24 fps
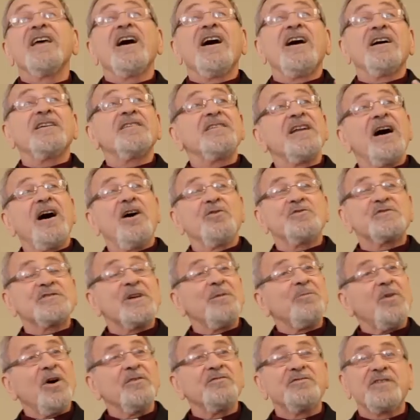they are now,
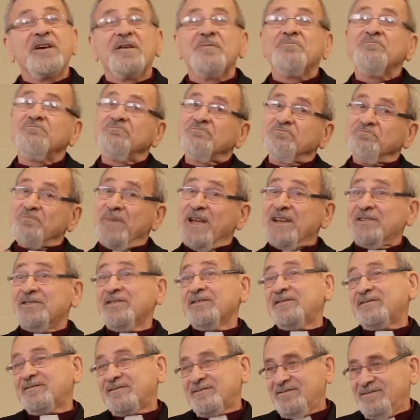some of them made
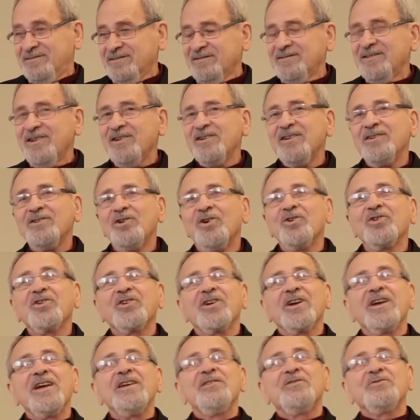it
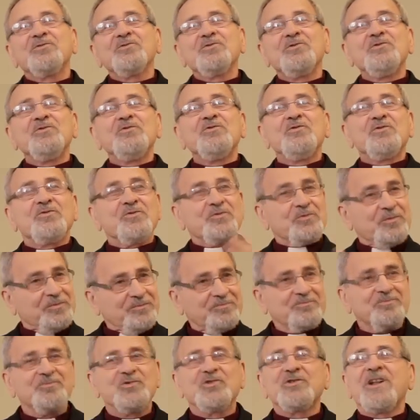okay to
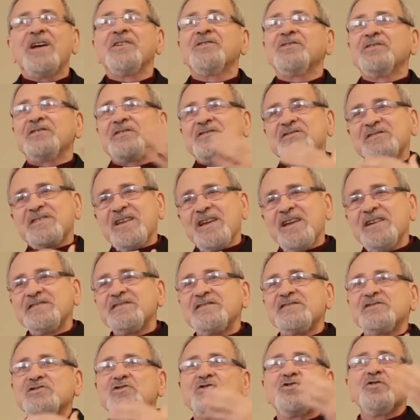United
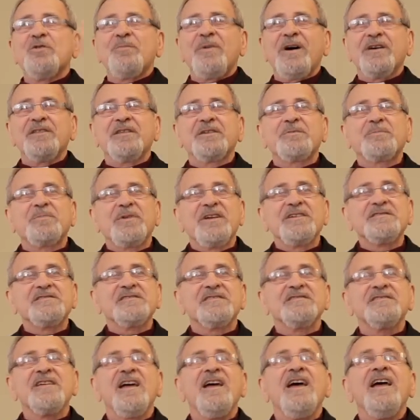States, Europe, other
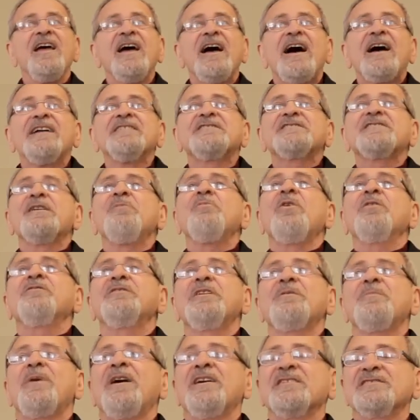places, and some
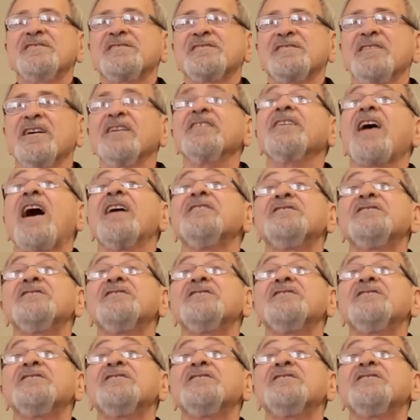of them are stuck,